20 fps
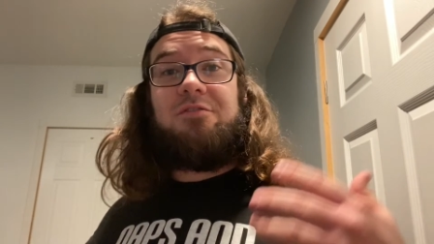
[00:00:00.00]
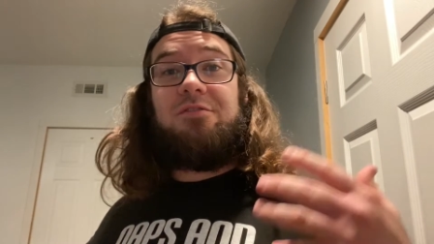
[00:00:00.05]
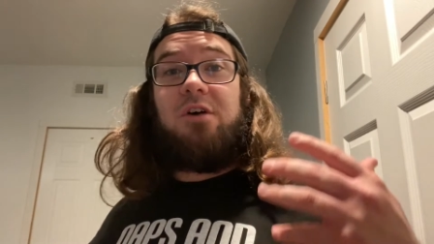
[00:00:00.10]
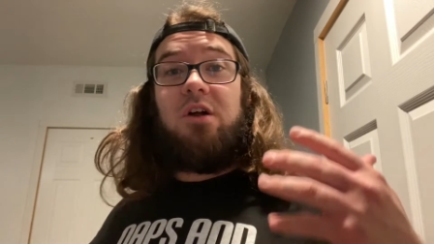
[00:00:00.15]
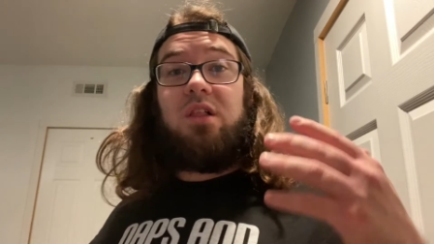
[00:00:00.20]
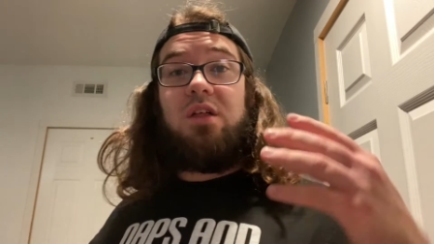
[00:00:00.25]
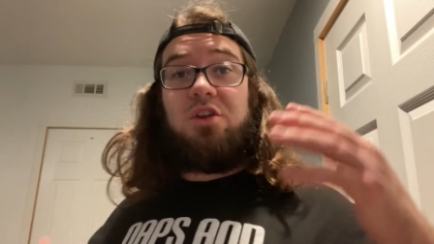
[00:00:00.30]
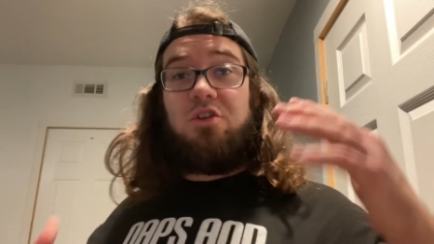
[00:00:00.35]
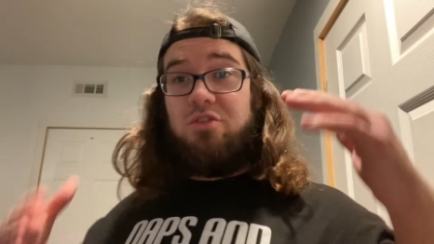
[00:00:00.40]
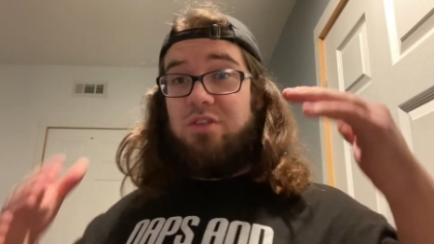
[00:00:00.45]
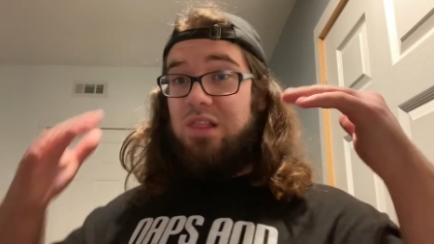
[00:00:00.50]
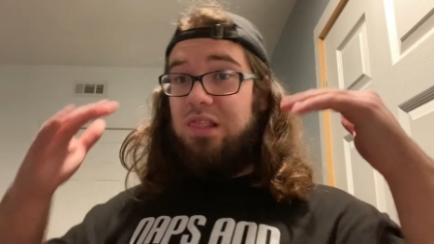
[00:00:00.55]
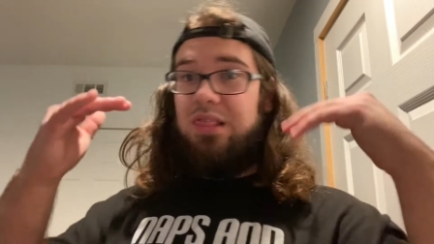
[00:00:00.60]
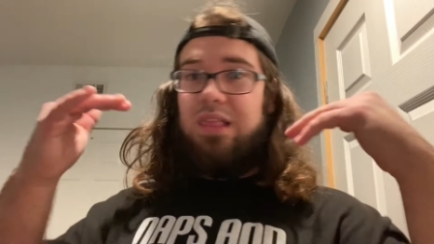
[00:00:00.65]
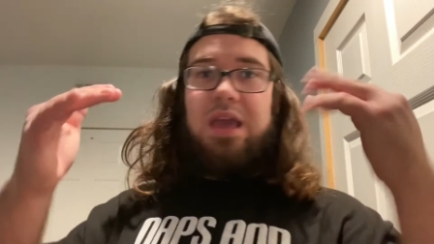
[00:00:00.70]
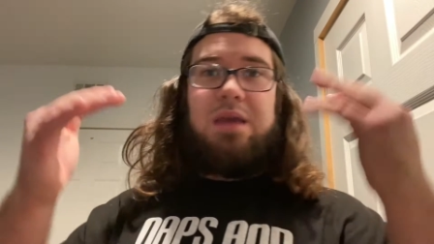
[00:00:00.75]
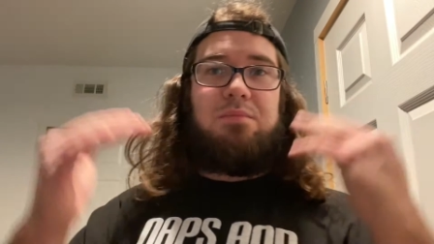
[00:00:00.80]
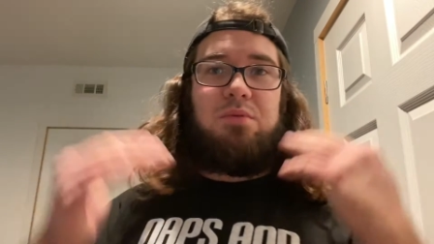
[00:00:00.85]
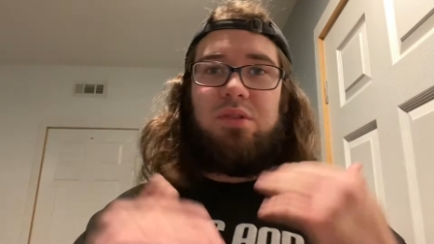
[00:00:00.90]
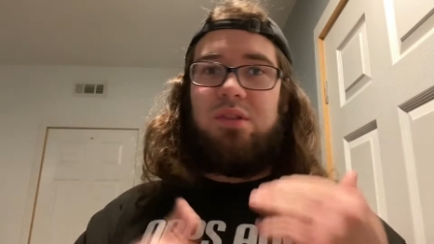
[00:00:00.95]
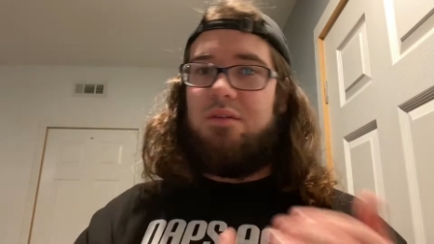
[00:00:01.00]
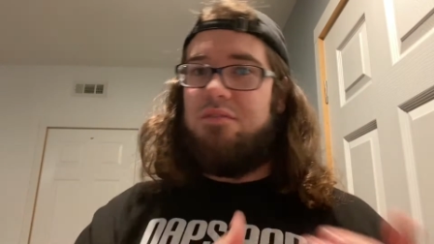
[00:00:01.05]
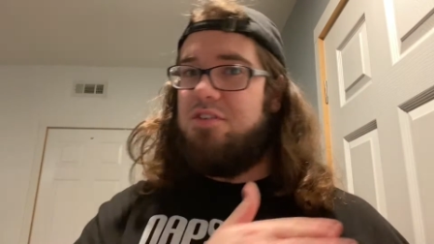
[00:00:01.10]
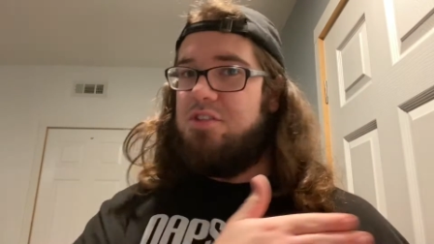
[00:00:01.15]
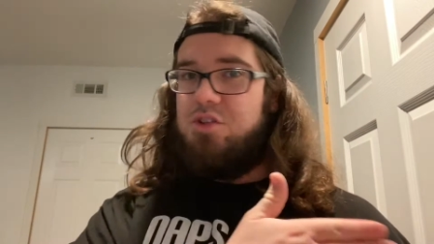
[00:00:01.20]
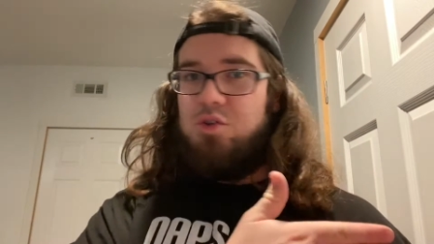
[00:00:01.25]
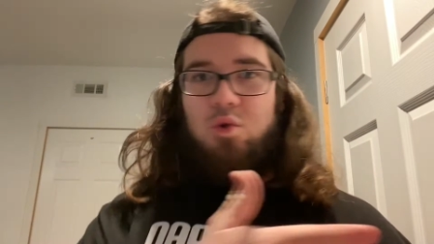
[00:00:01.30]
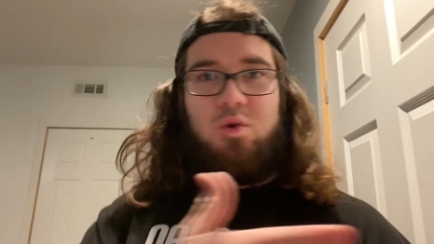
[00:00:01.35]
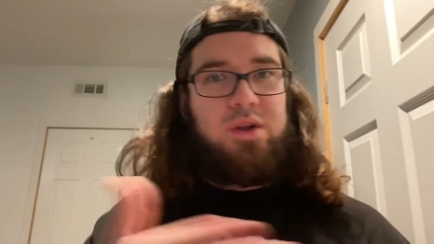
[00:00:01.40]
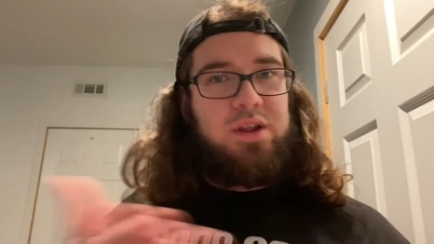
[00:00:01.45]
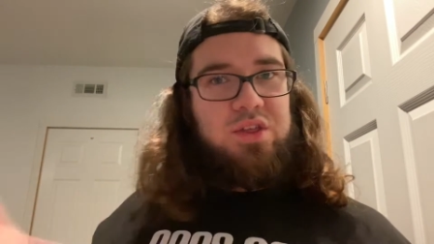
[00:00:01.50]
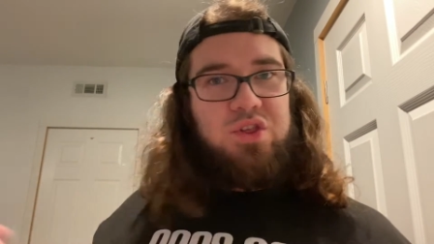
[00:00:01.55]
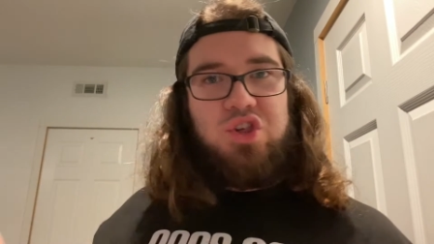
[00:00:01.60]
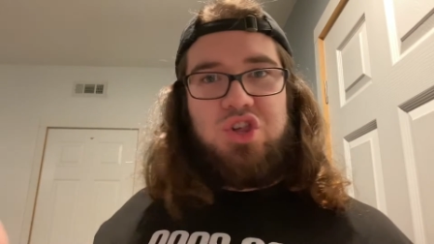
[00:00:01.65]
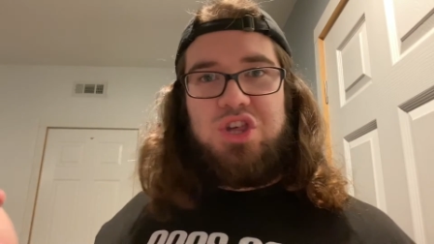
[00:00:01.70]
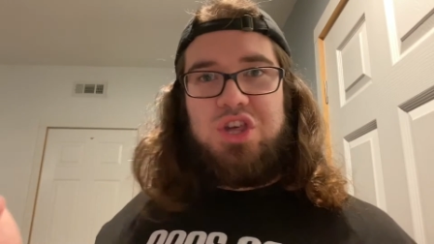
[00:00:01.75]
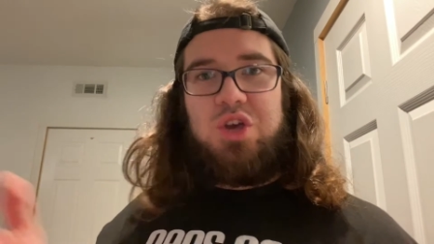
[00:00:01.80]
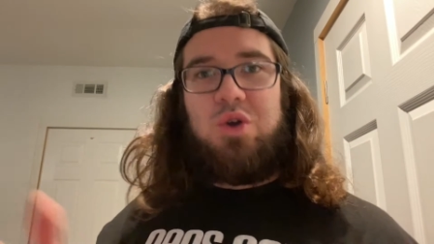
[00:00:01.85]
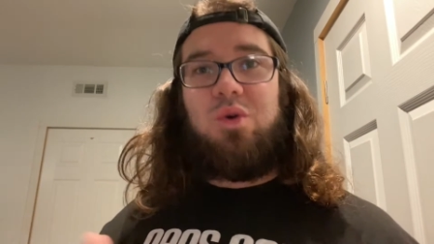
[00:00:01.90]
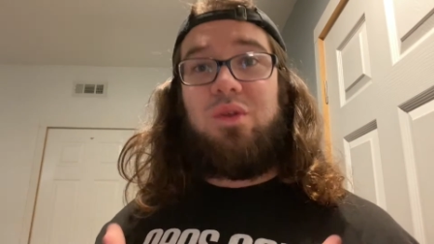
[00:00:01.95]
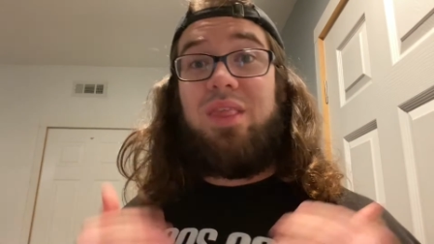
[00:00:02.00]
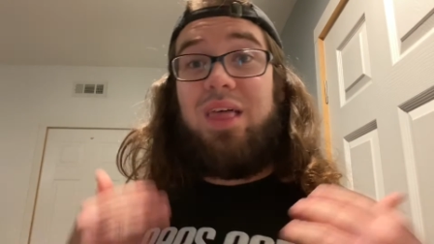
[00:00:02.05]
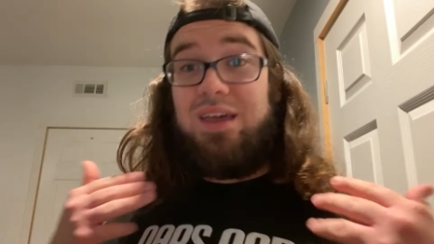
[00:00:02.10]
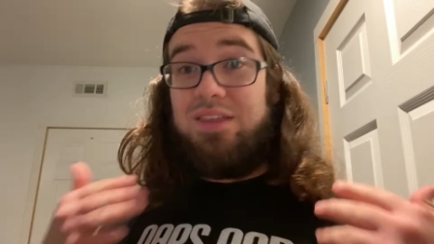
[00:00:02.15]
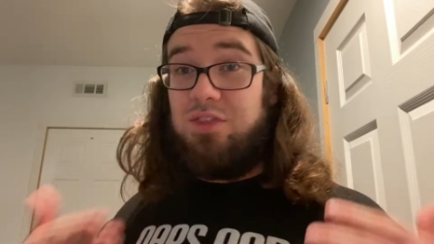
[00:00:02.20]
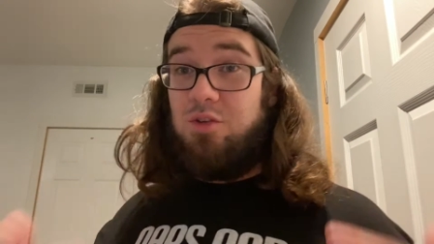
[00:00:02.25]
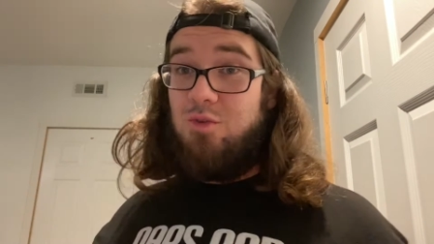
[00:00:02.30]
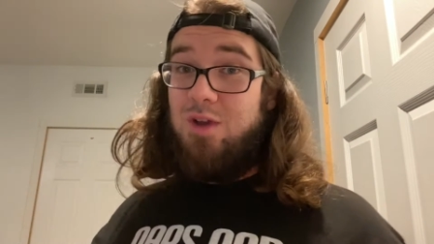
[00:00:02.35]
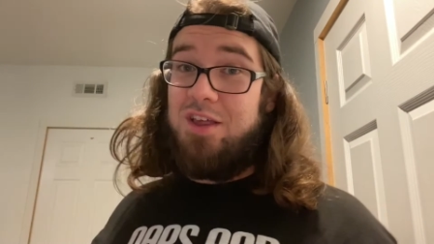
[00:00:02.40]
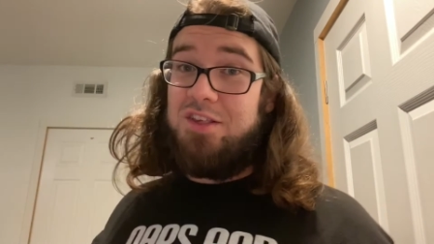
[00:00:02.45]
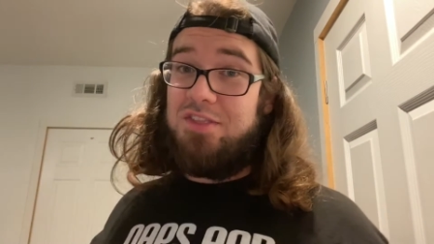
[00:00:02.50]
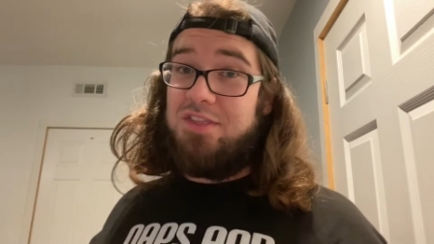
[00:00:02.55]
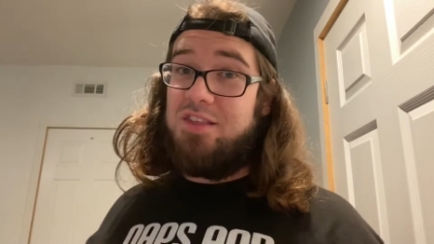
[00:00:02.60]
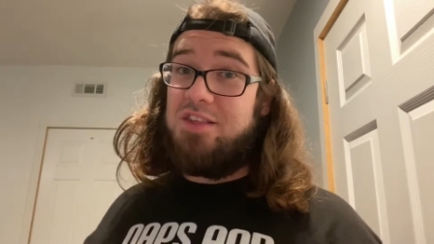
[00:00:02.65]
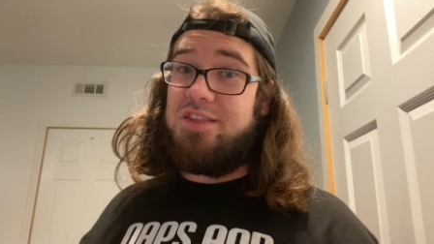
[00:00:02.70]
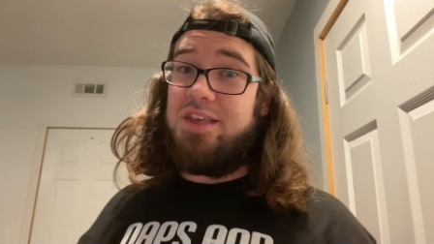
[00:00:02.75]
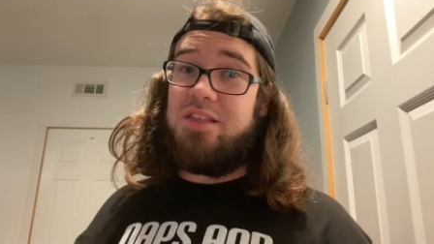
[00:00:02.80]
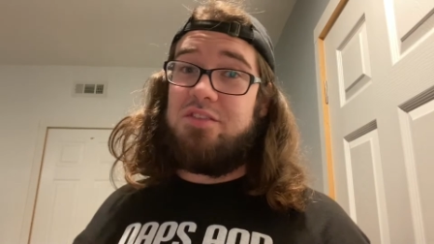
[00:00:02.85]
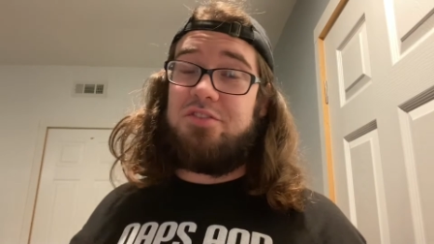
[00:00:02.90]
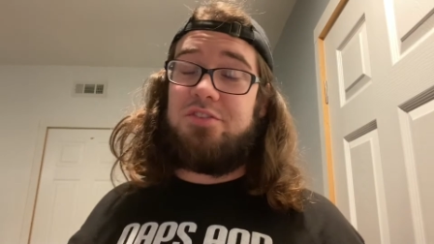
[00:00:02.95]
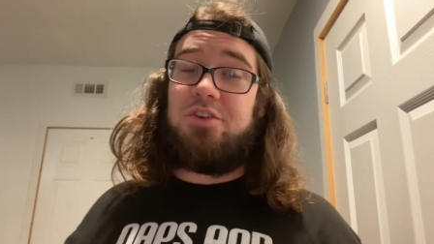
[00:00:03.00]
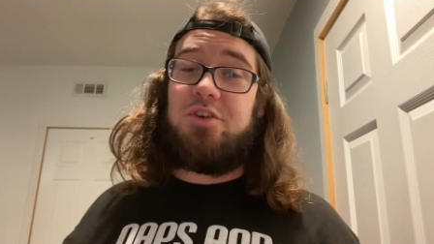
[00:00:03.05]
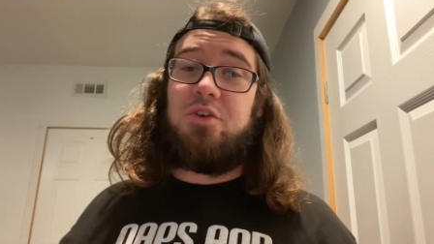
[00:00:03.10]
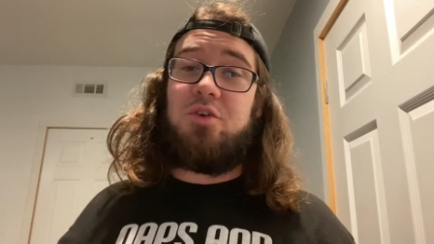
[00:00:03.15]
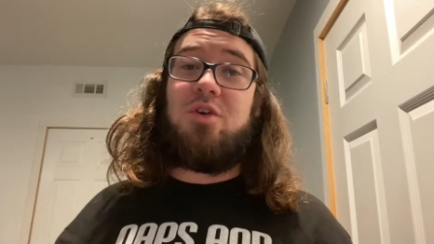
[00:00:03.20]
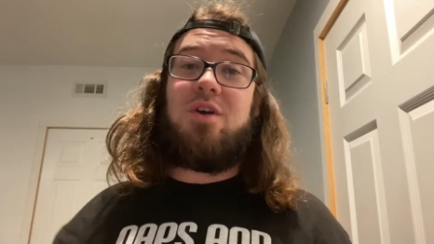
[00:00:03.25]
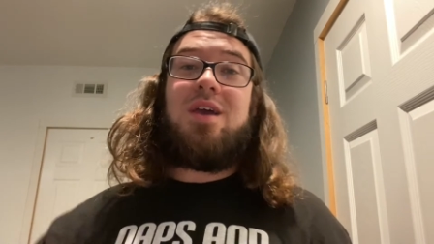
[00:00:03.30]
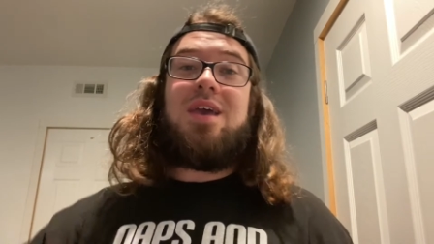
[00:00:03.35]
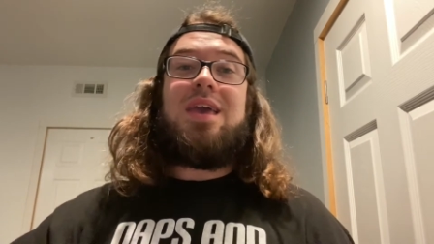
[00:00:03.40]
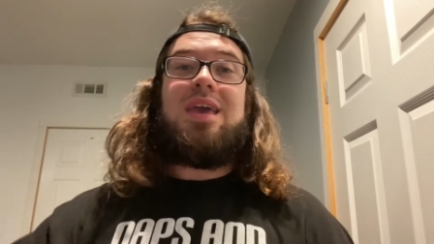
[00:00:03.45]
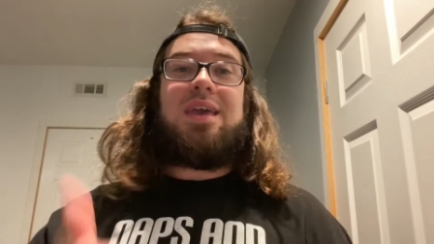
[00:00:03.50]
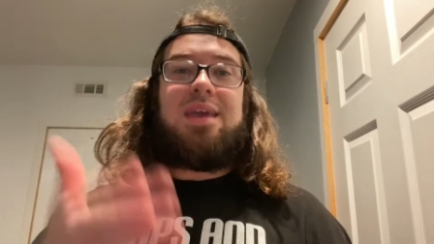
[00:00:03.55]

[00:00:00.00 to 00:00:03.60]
fall under the label of Sword and Shield like the rest of the sets do,